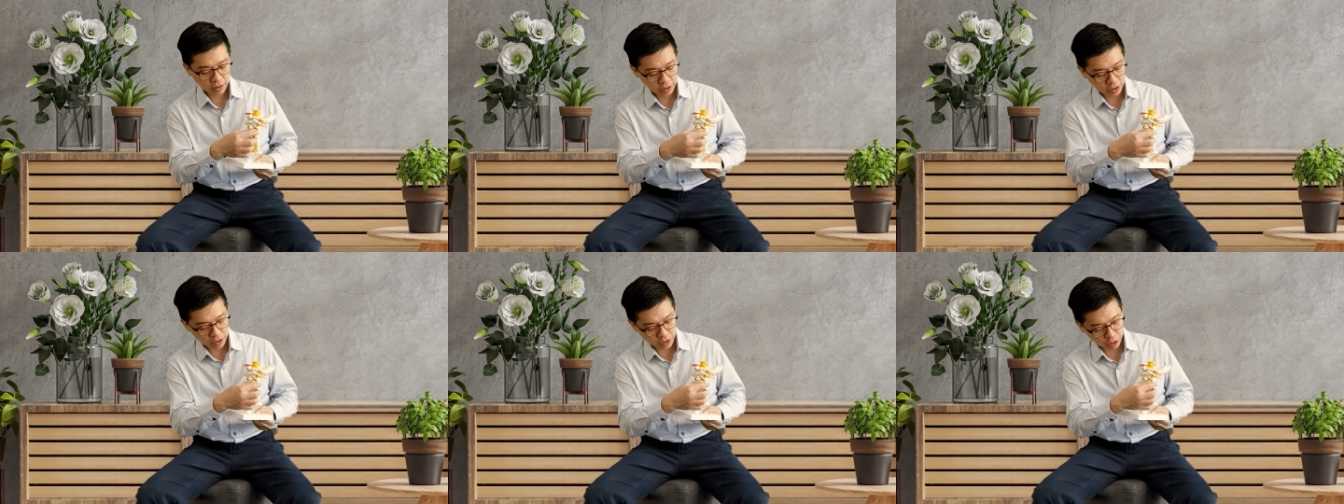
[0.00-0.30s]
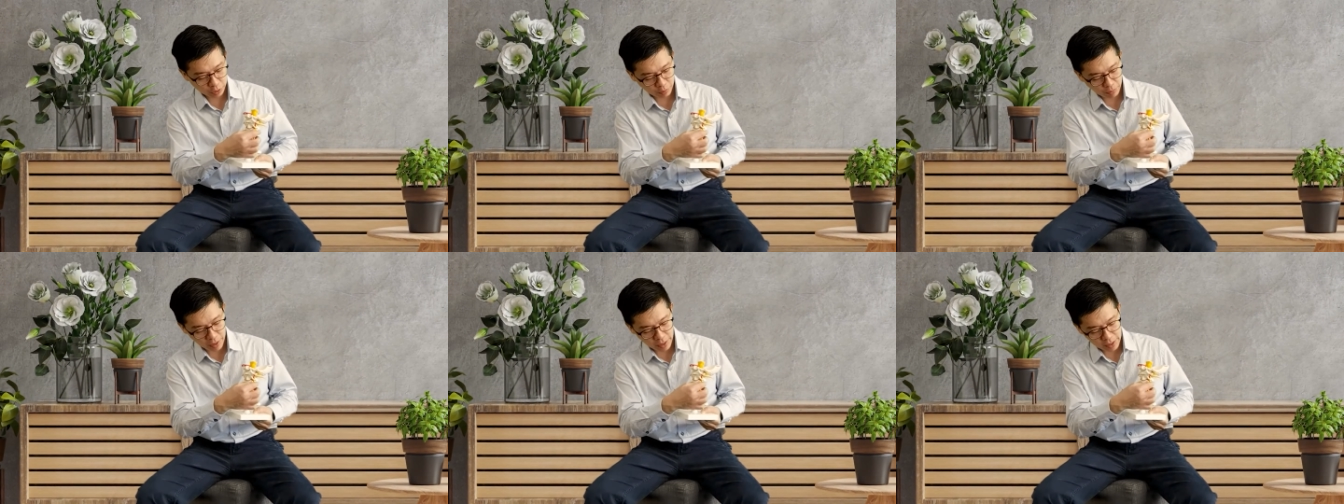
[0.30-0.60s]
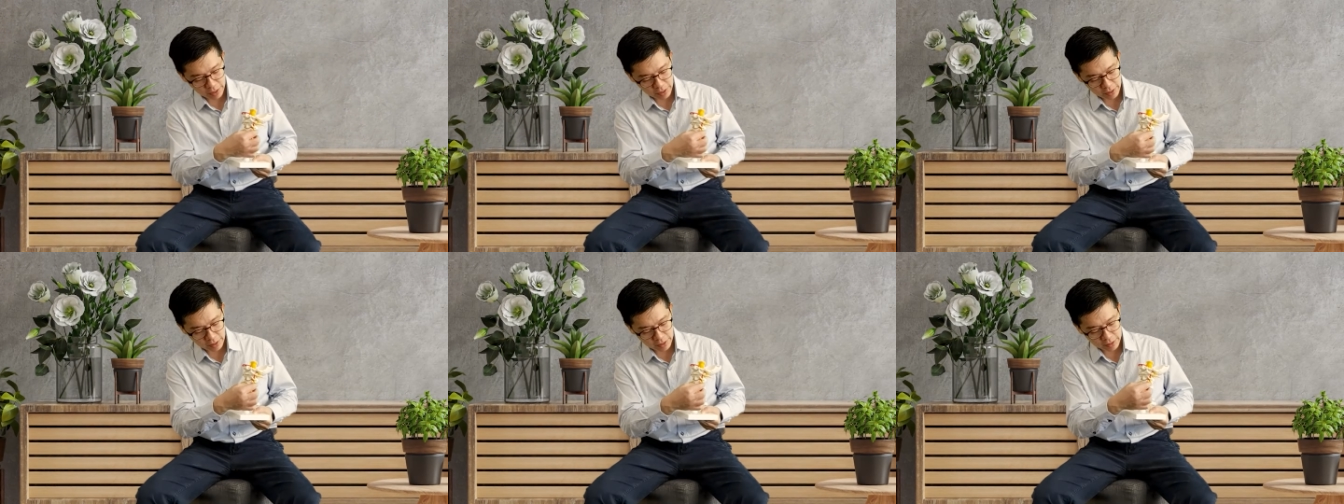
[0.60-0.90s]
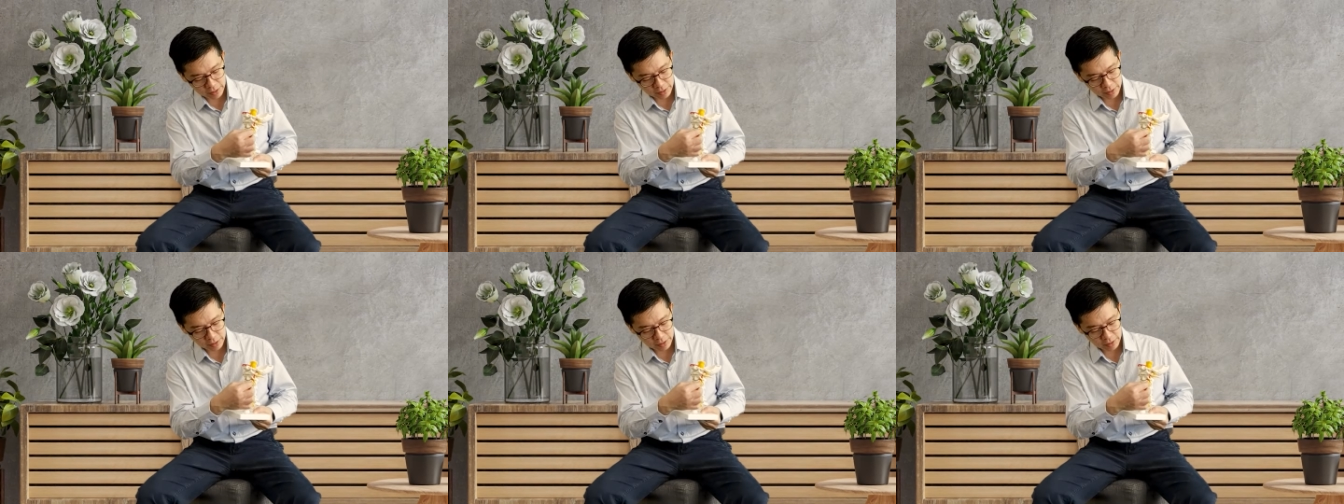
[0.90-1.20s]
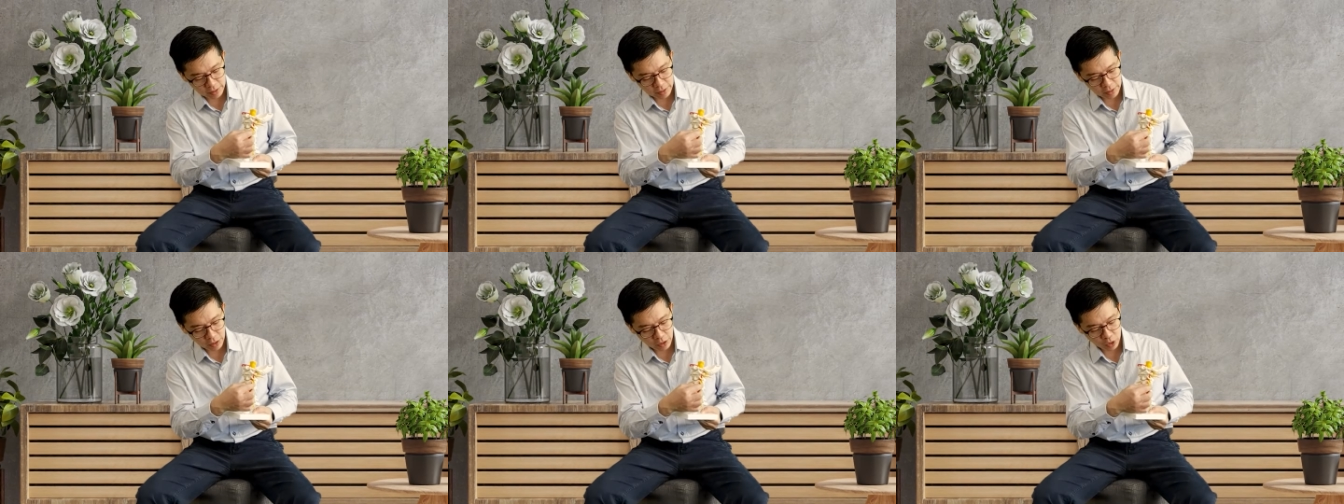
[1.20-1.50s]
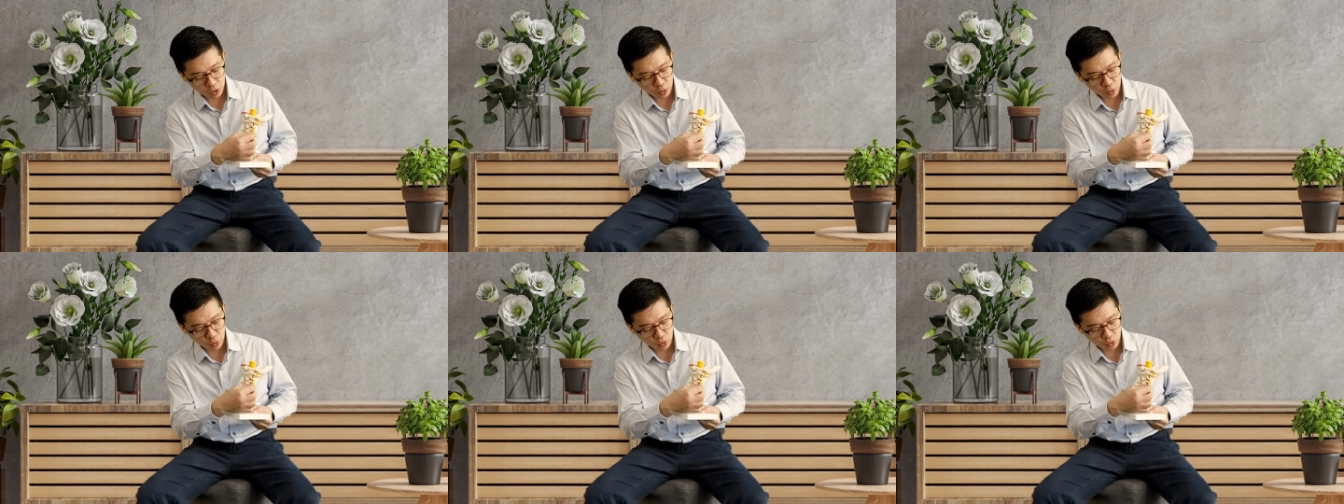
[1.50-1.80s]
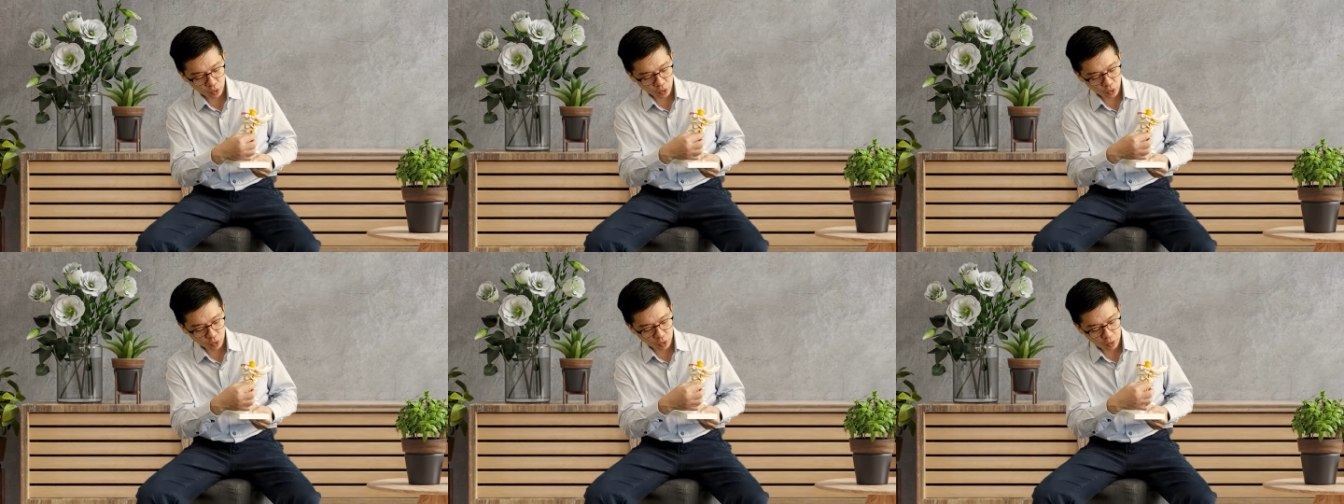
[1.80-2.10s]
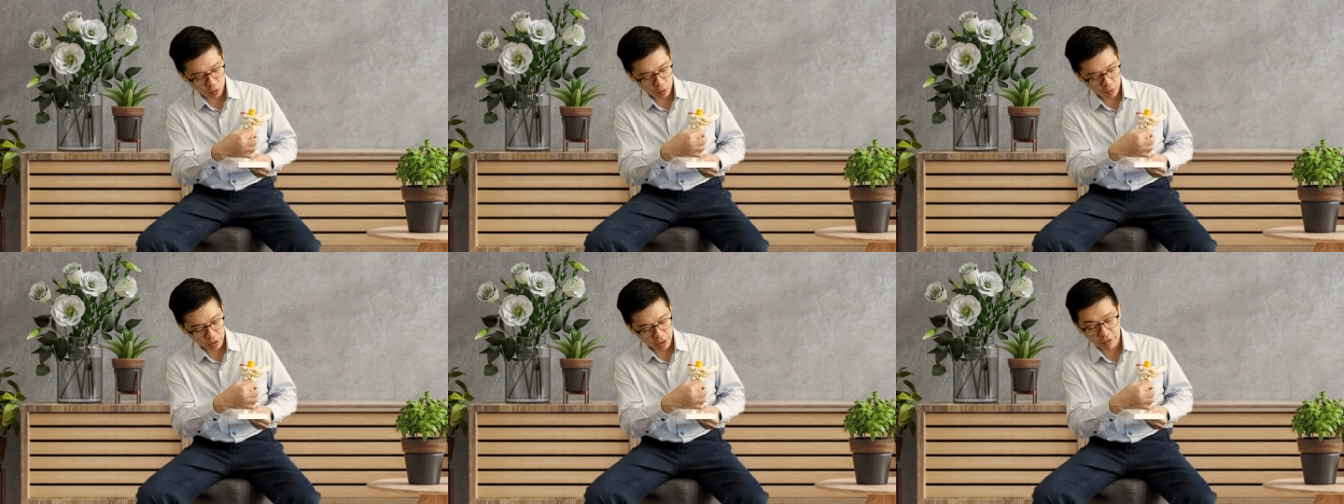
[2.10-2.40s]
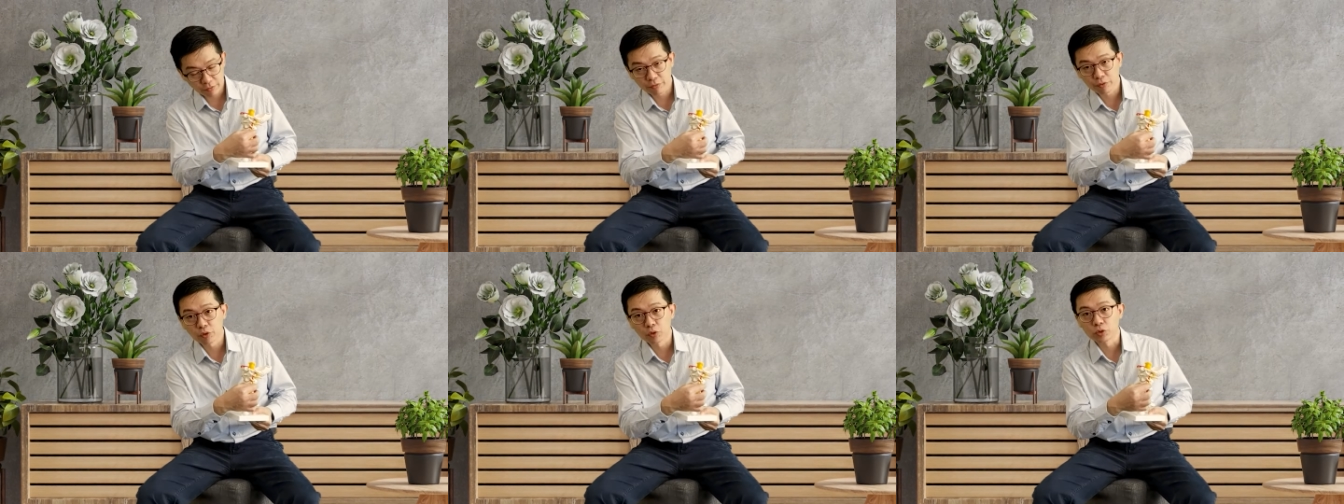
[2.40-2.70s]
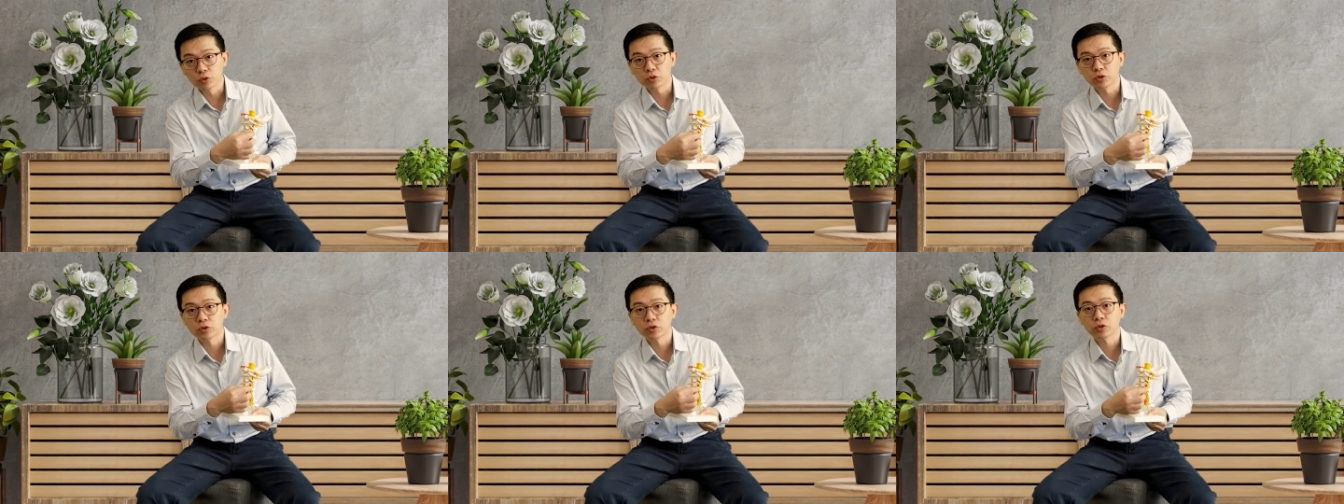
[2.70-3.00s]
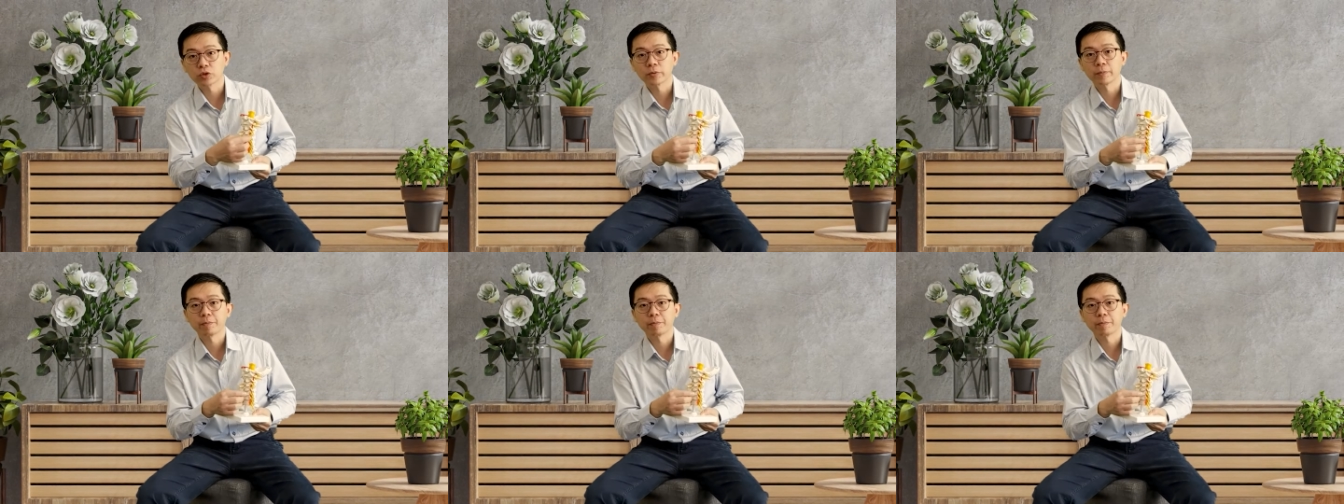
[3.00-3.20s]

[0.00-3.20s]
spinal roots or nerve roots.